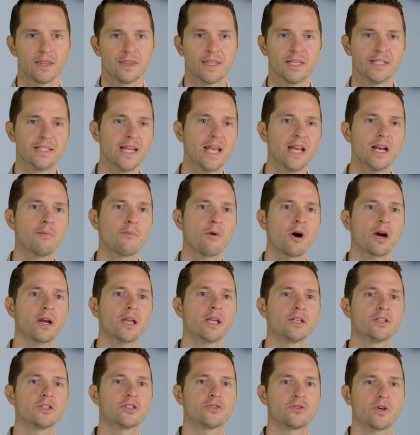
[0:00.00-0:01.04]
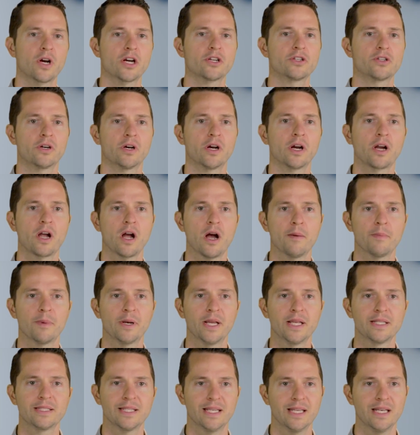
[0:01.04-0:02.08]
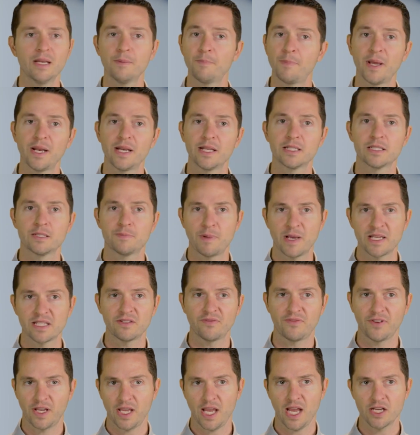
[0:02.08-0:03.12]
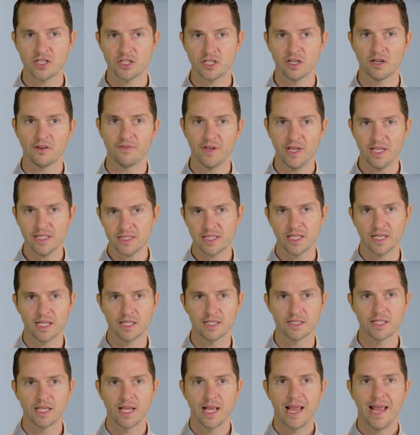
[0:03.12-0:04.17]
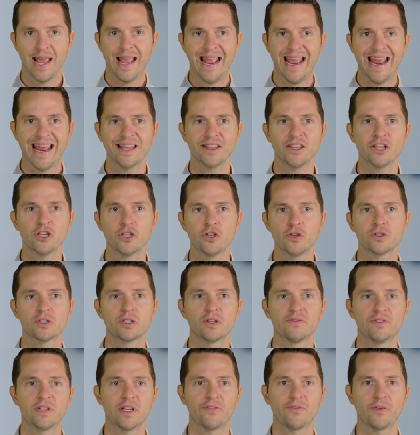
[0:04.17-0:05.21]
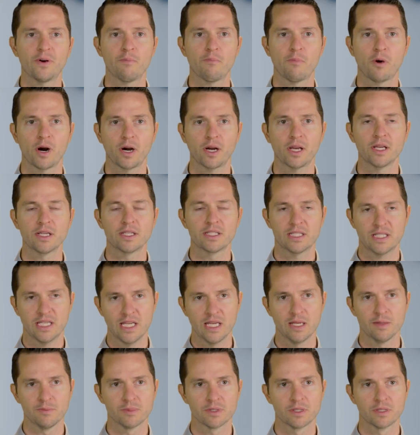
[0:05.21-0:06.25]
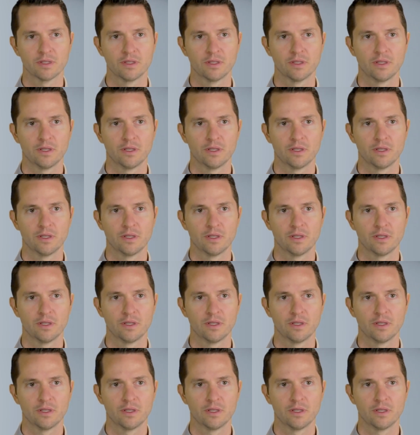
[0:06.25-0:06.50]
The data marking structure accommodates independent specification of incidents and the use of different marking schemes.